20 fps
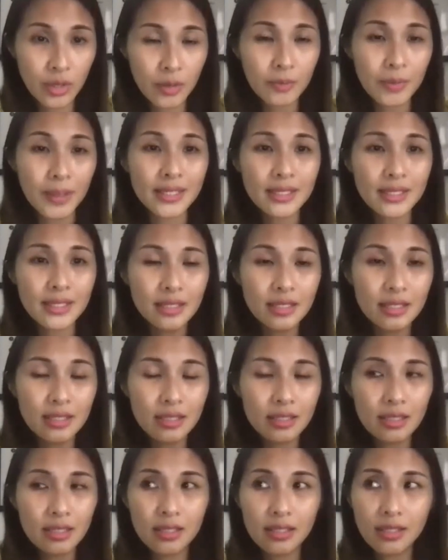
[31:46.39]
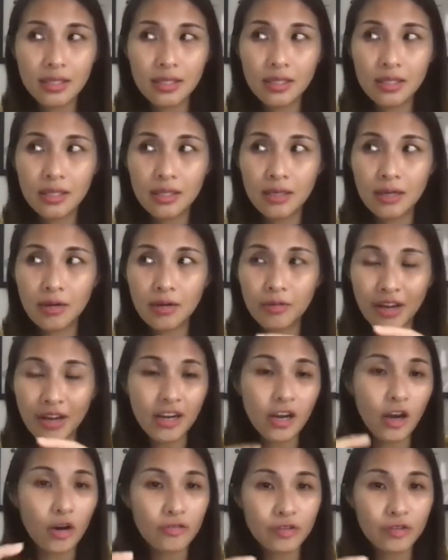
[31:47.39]
But
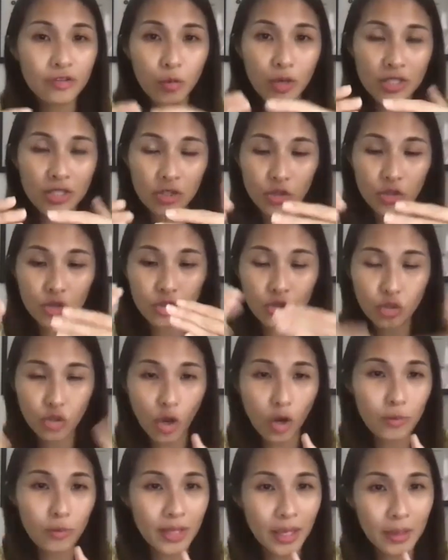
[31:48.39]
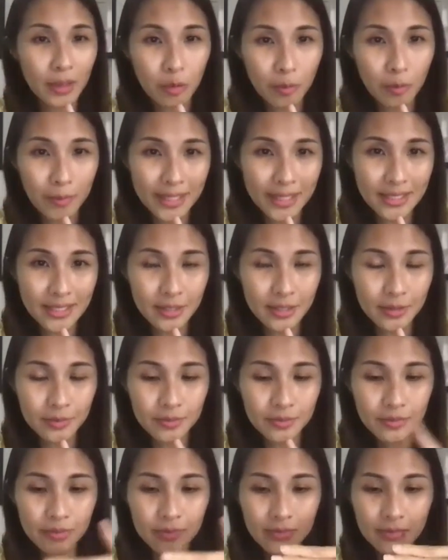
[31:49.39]
very often, once you stop that momentum,